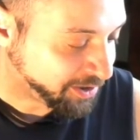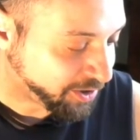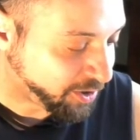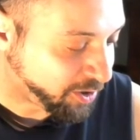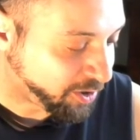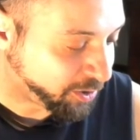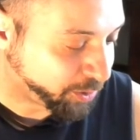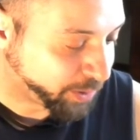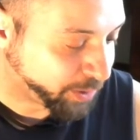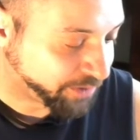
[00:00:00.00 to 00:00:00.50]

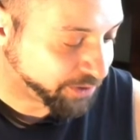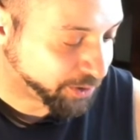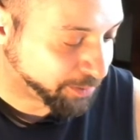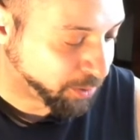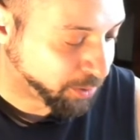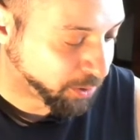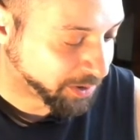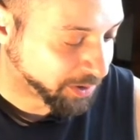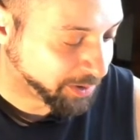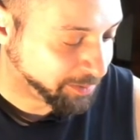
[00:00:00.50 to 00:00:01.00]
all who have
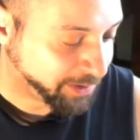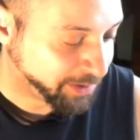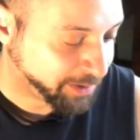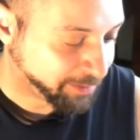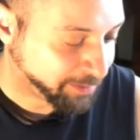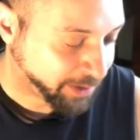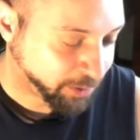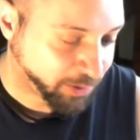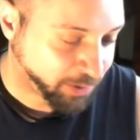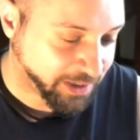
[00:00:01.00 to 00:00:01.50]
supported me in
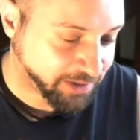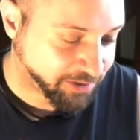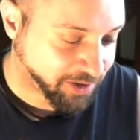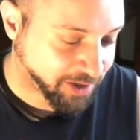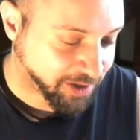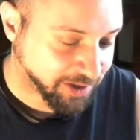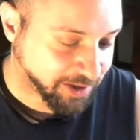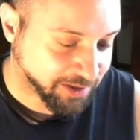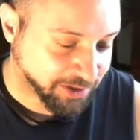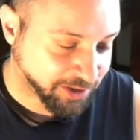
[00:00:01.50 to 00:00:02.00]
my weight
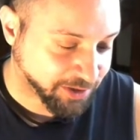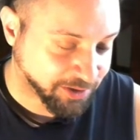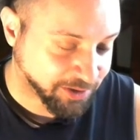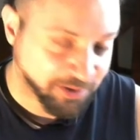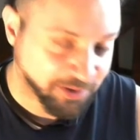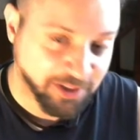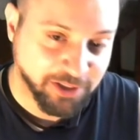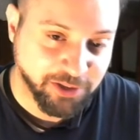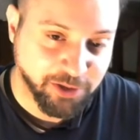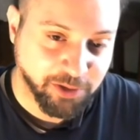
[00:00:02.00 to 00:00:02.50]
loss.
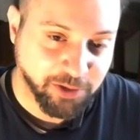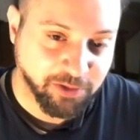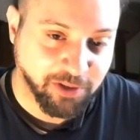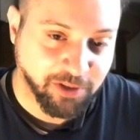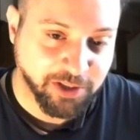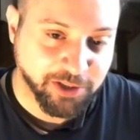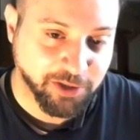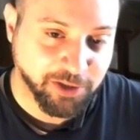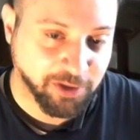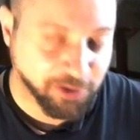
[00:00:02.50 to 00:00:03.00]
This dude
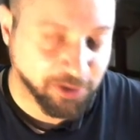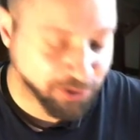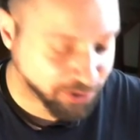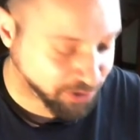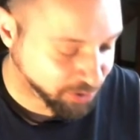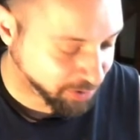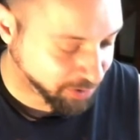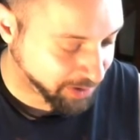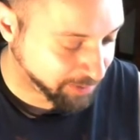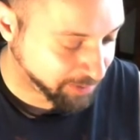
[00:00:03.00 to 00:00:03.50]
lost
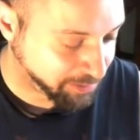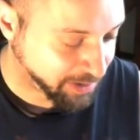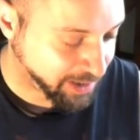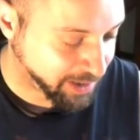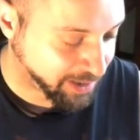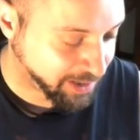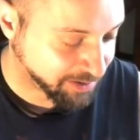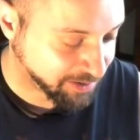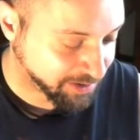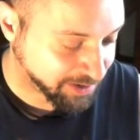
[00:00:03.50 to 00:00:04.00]
120
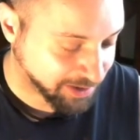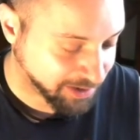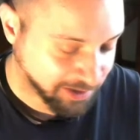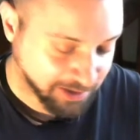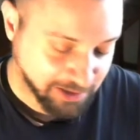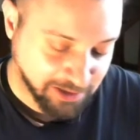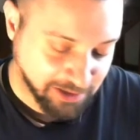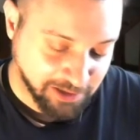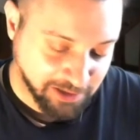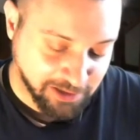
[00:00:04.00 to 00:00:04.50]
pounds,
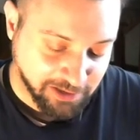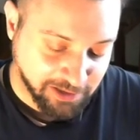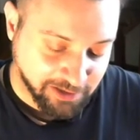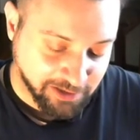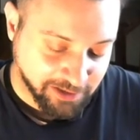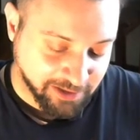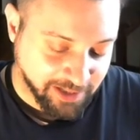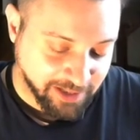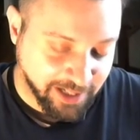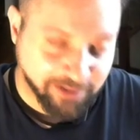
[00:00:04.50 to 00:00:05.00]

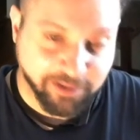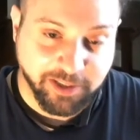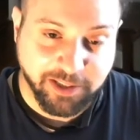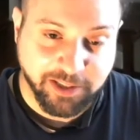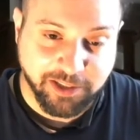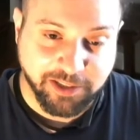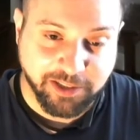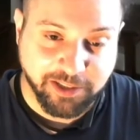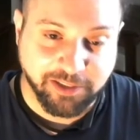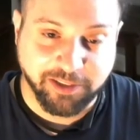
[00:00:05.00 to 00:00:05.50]
at
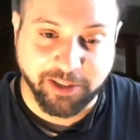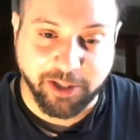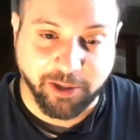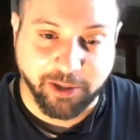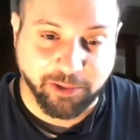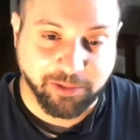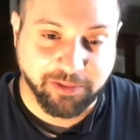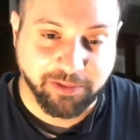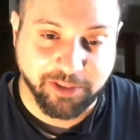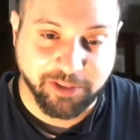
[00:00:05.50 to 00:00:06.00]
least,
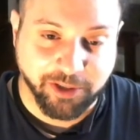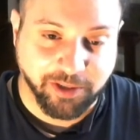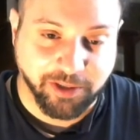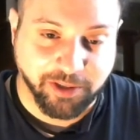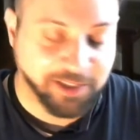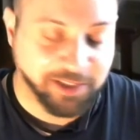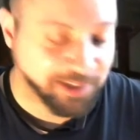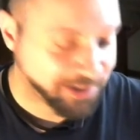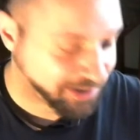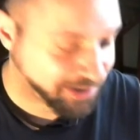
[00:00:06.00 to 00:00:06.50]

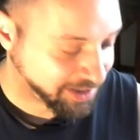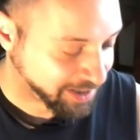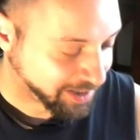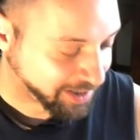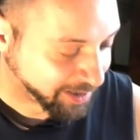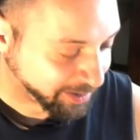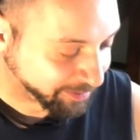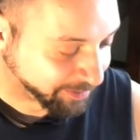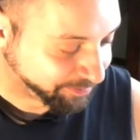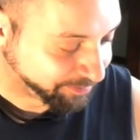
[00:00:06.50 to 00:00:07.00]
during this time.